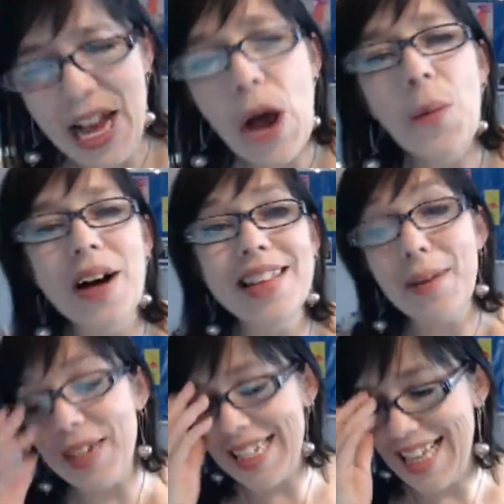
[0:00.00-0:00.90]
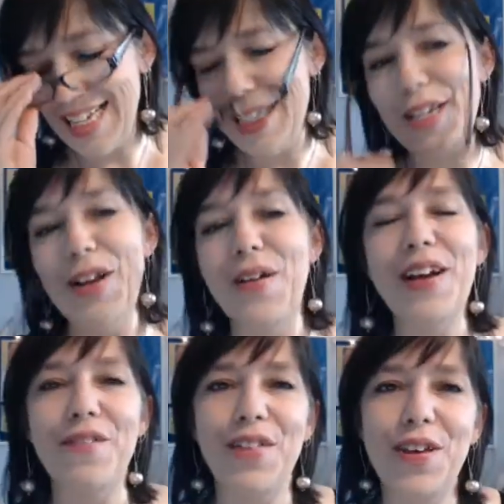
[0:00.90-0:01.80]
well, that makes sense. You know,
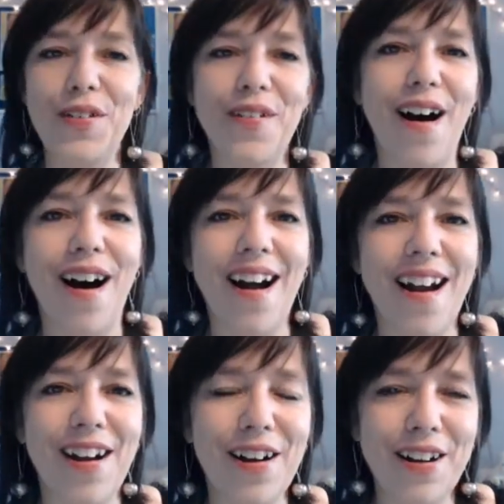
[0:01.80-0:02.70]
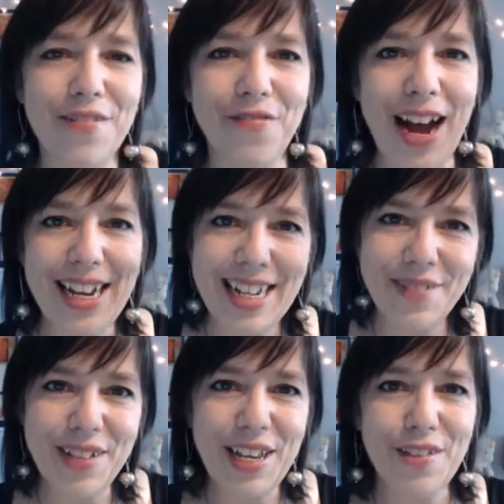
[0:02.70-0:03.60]
if you are finding
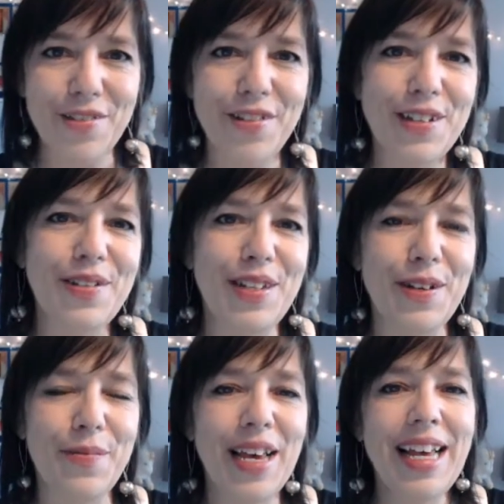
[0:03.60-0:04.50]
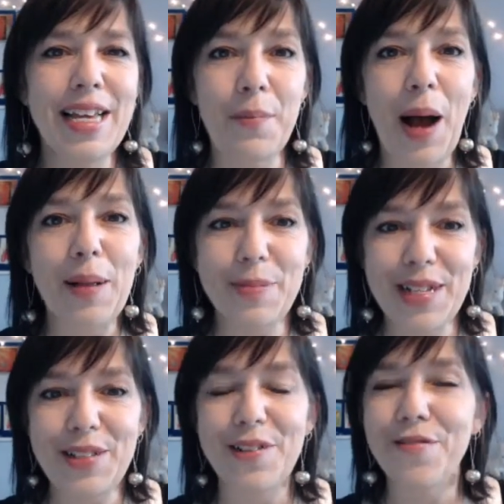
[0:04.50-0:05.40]
me through YouTube, it probably
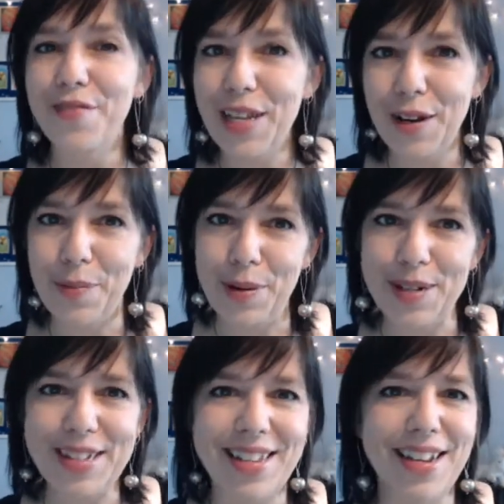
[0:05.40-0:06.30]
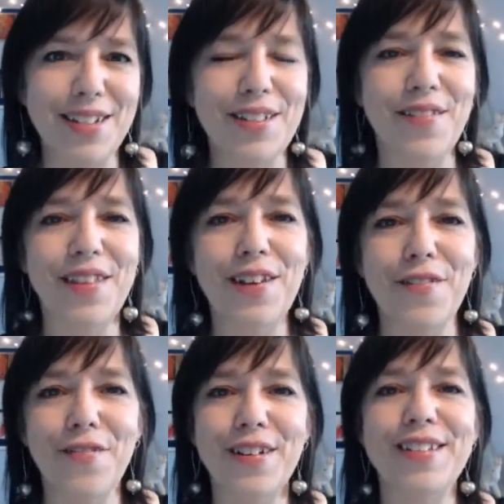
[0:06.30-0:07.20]
means you're a video person. And so that your
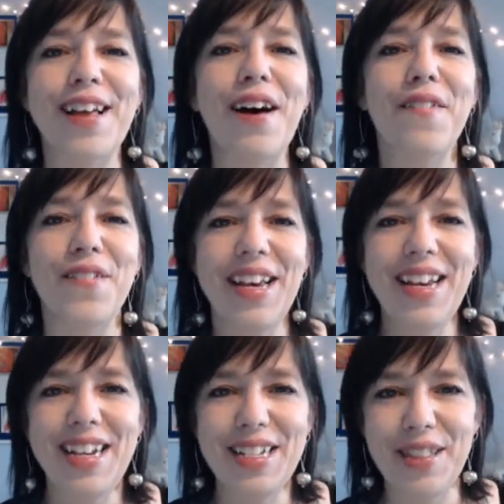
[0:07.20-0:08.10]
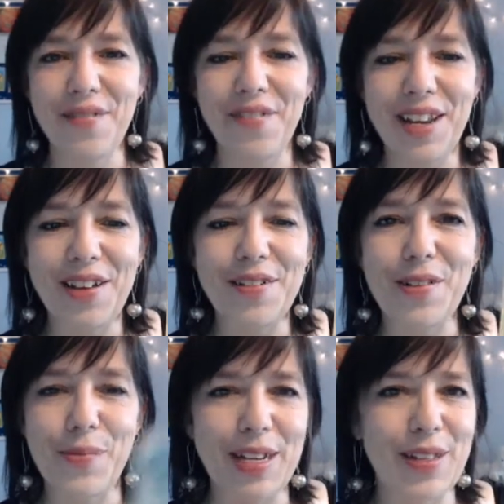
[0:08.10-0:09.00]
first love is the
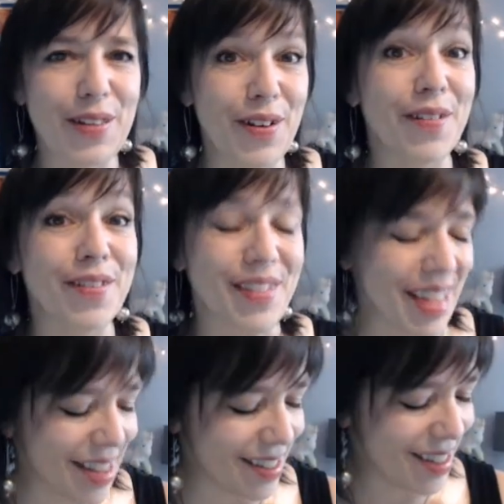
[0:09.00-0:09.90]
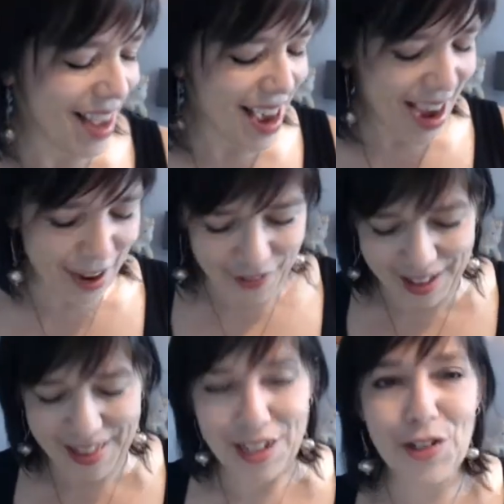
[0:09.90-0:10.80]
videos makes total sense. I
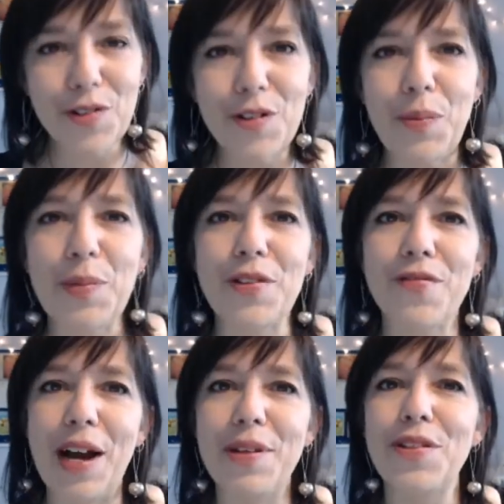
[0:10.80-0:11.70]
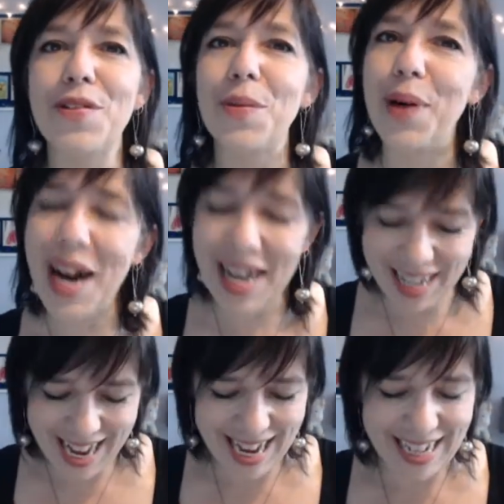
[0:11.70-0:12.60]
find that too with people who find me through the
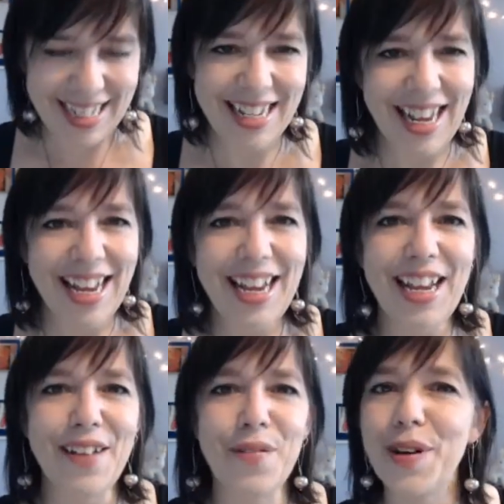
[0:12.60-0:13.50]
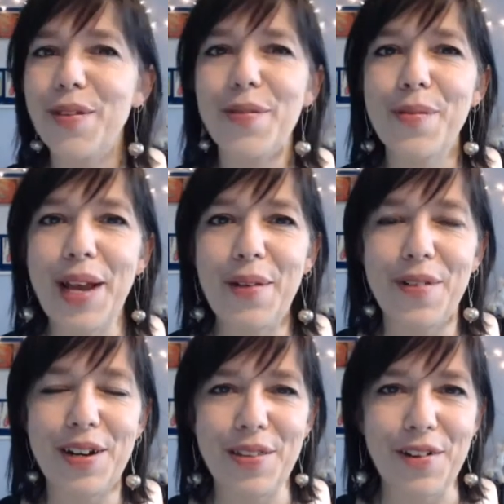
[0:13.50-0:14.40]
podcast. It will remain
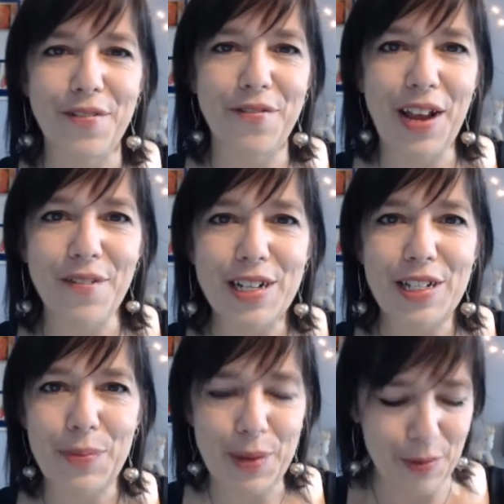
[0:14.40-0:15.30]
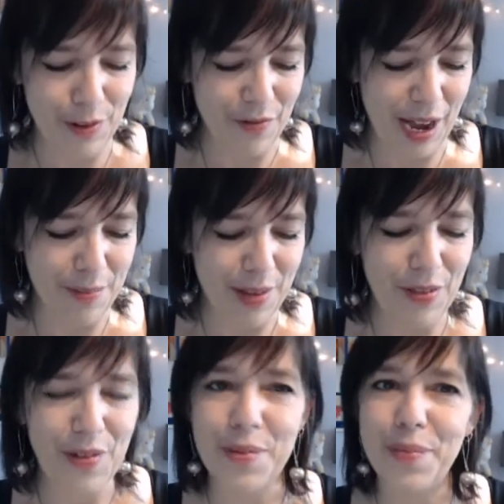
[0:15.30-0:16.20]
one of their favorites. People who find me
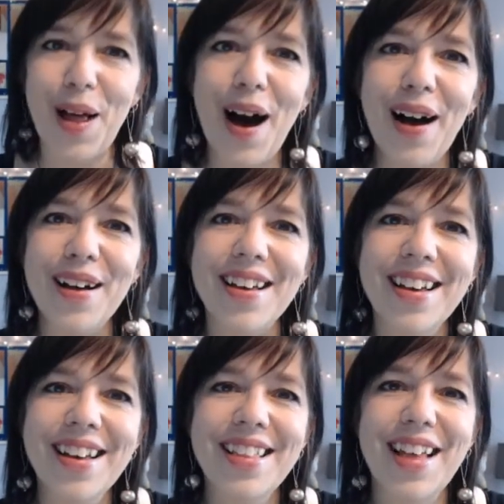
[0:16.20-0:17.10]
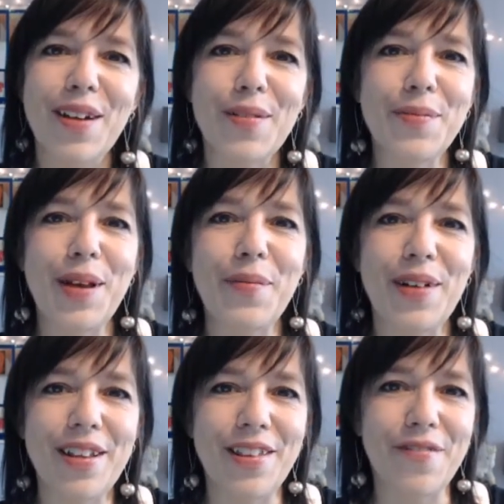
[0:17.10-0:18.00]
through the blog, that'll remain
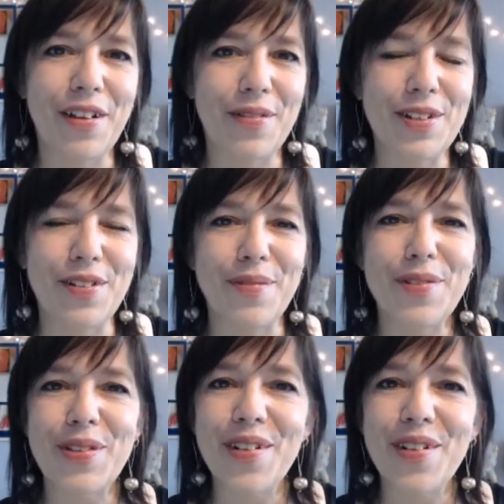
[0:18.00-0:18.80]
one of their favorites too. I'm so